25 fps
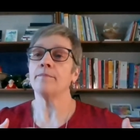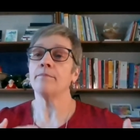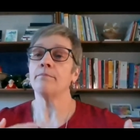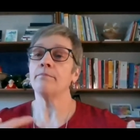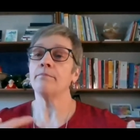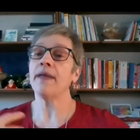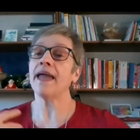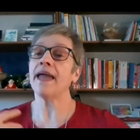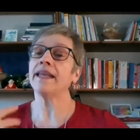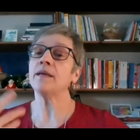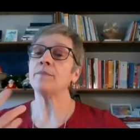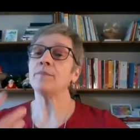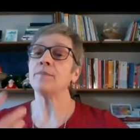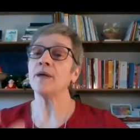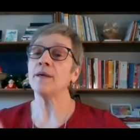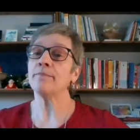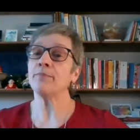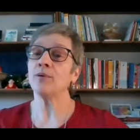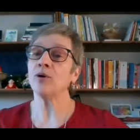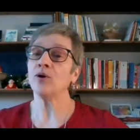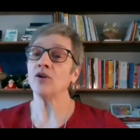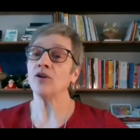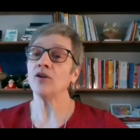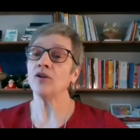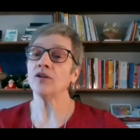Many
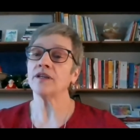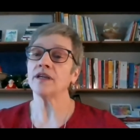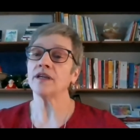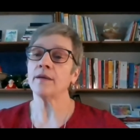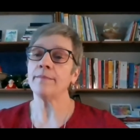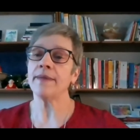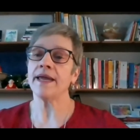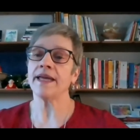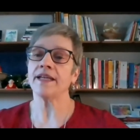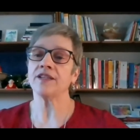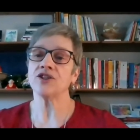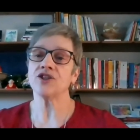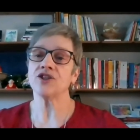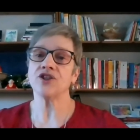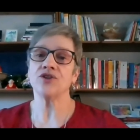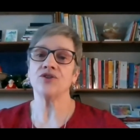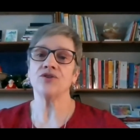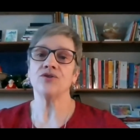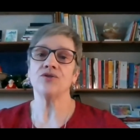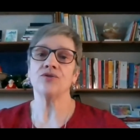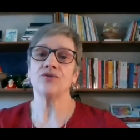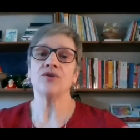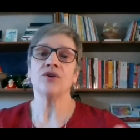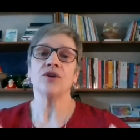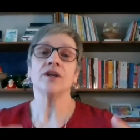people commit
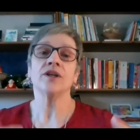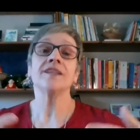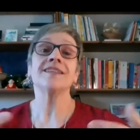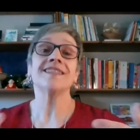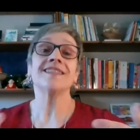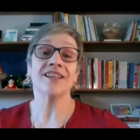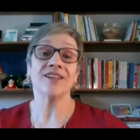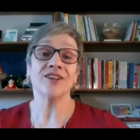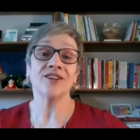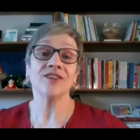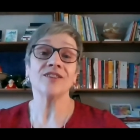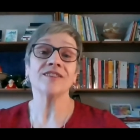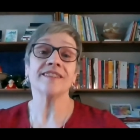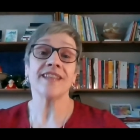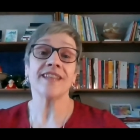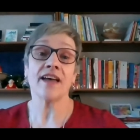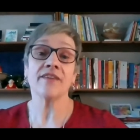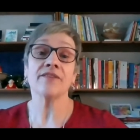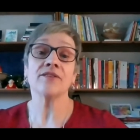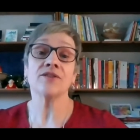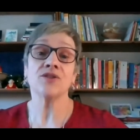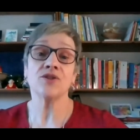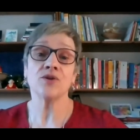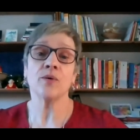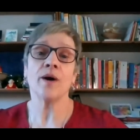to till
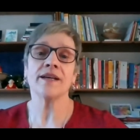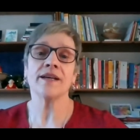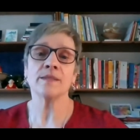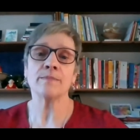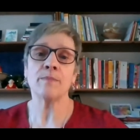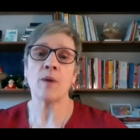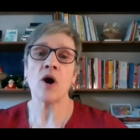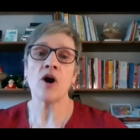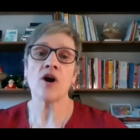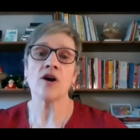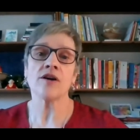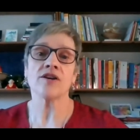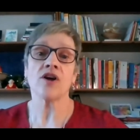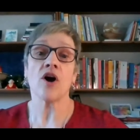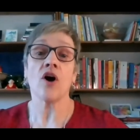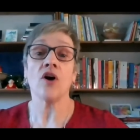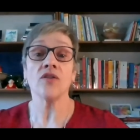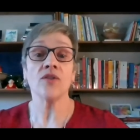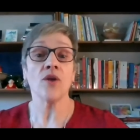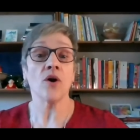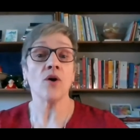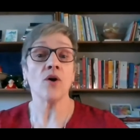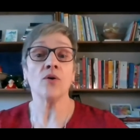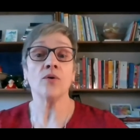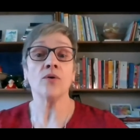death do us part,
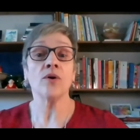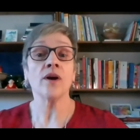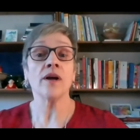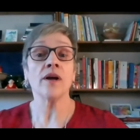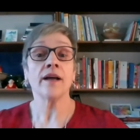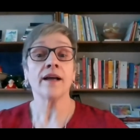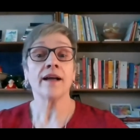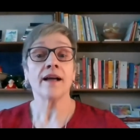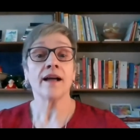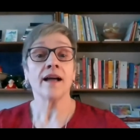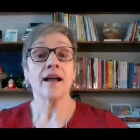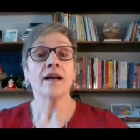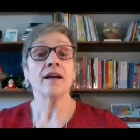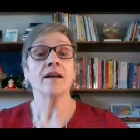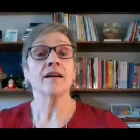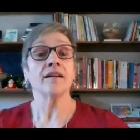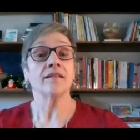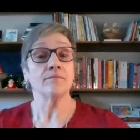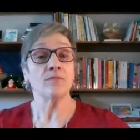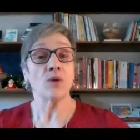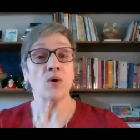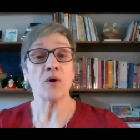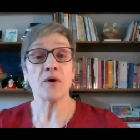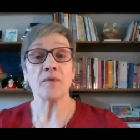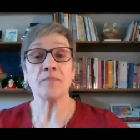although
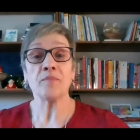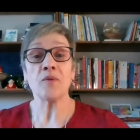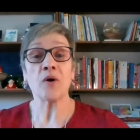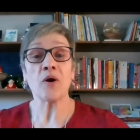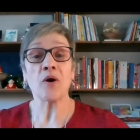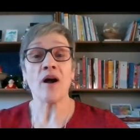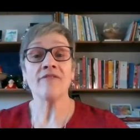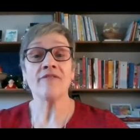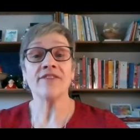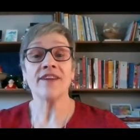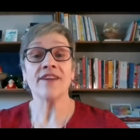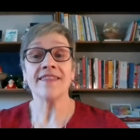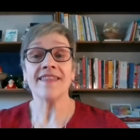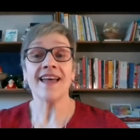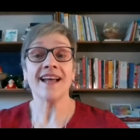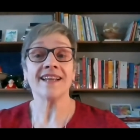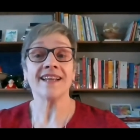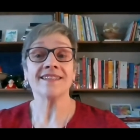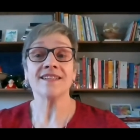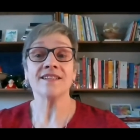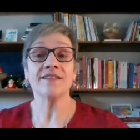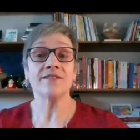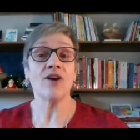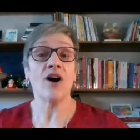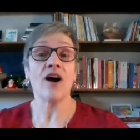more and more often
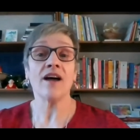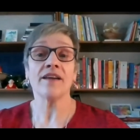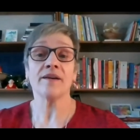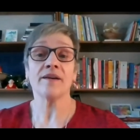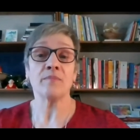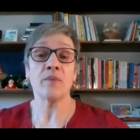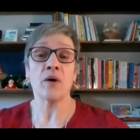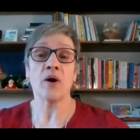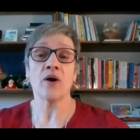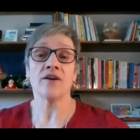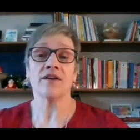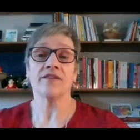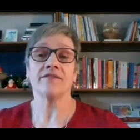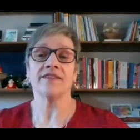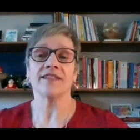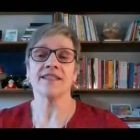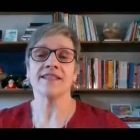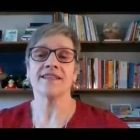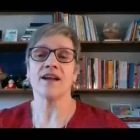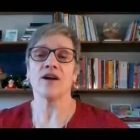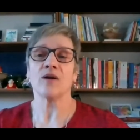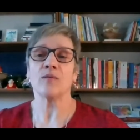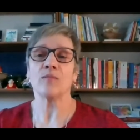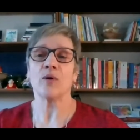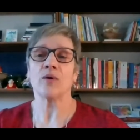that's not a part of a
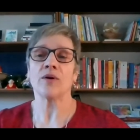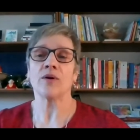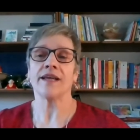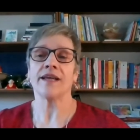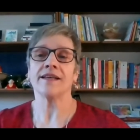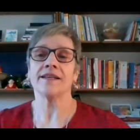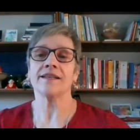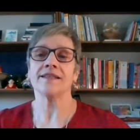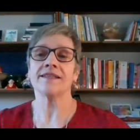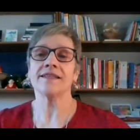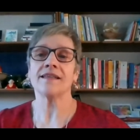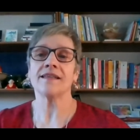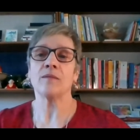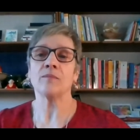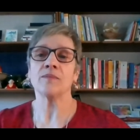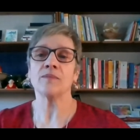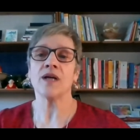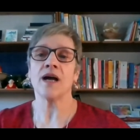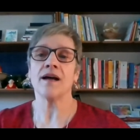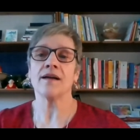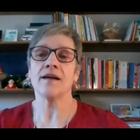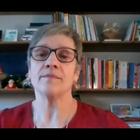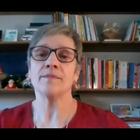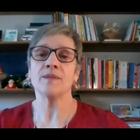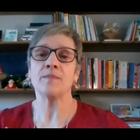ceremony.
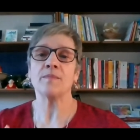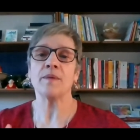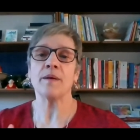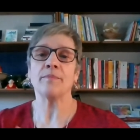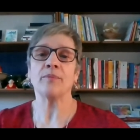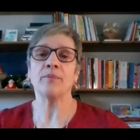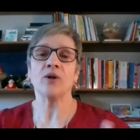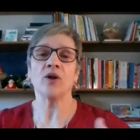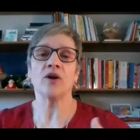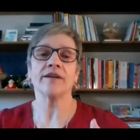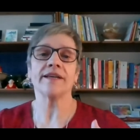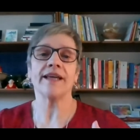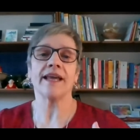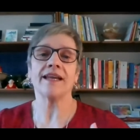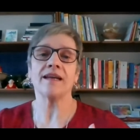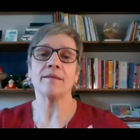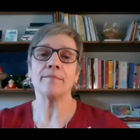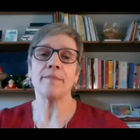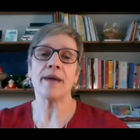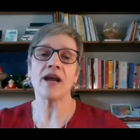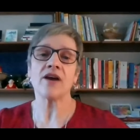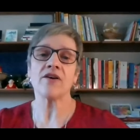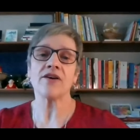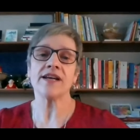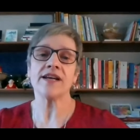Sometimes people are getting
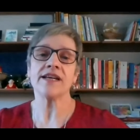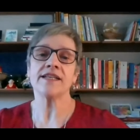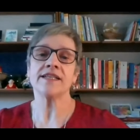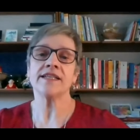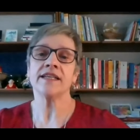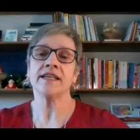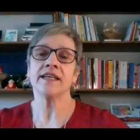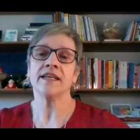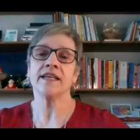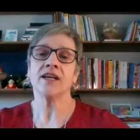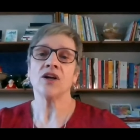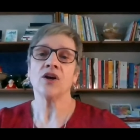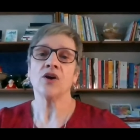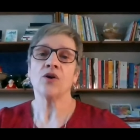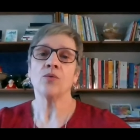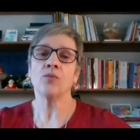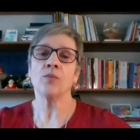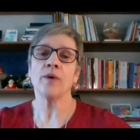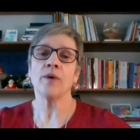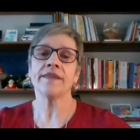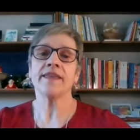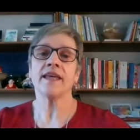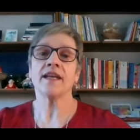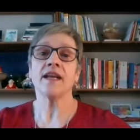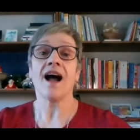married
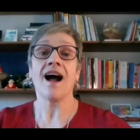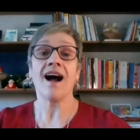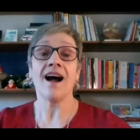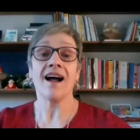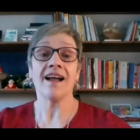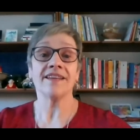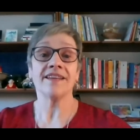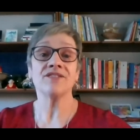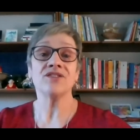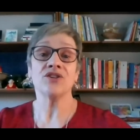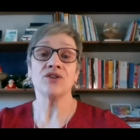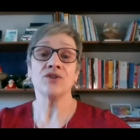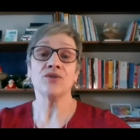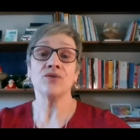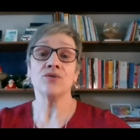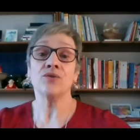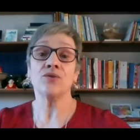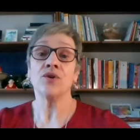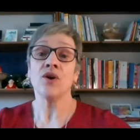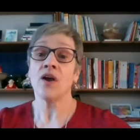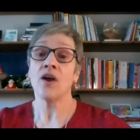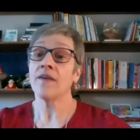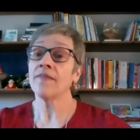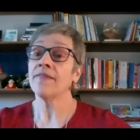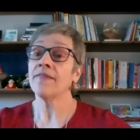with an eye to
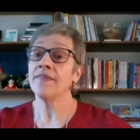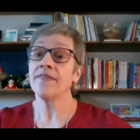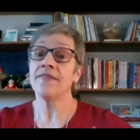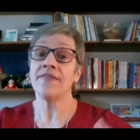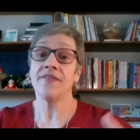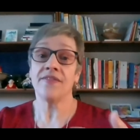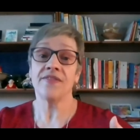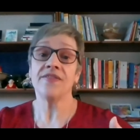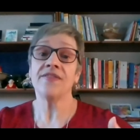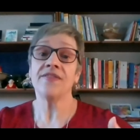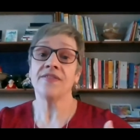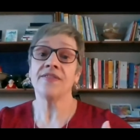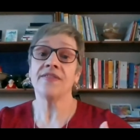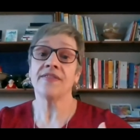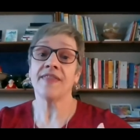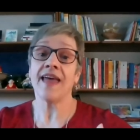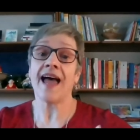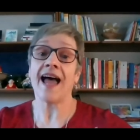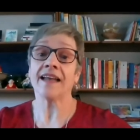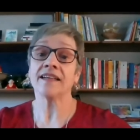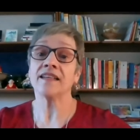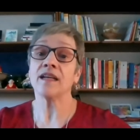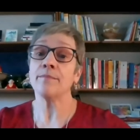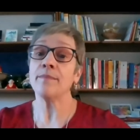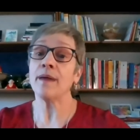
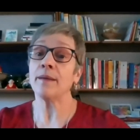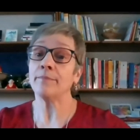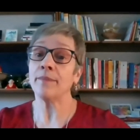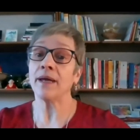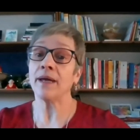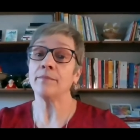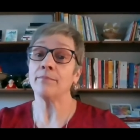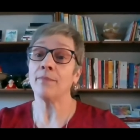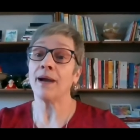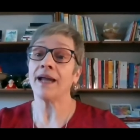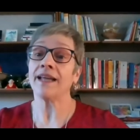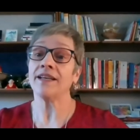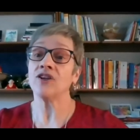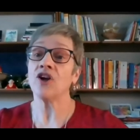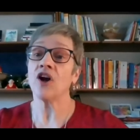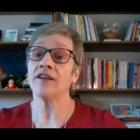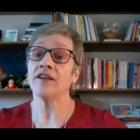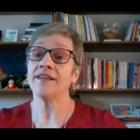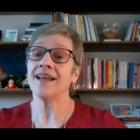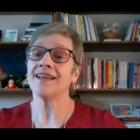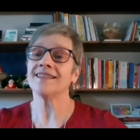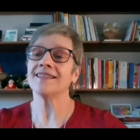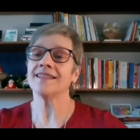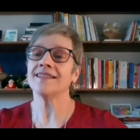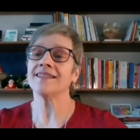that commitment might not
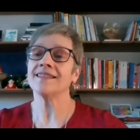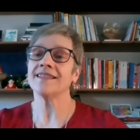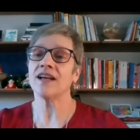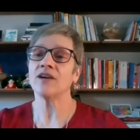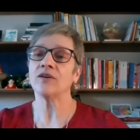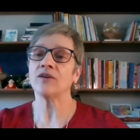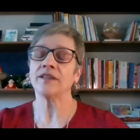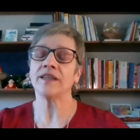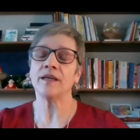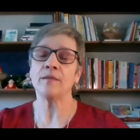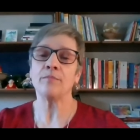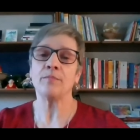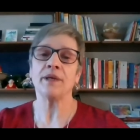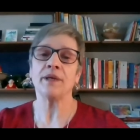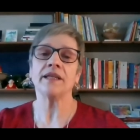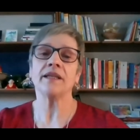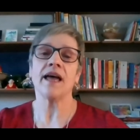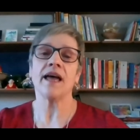necessarily be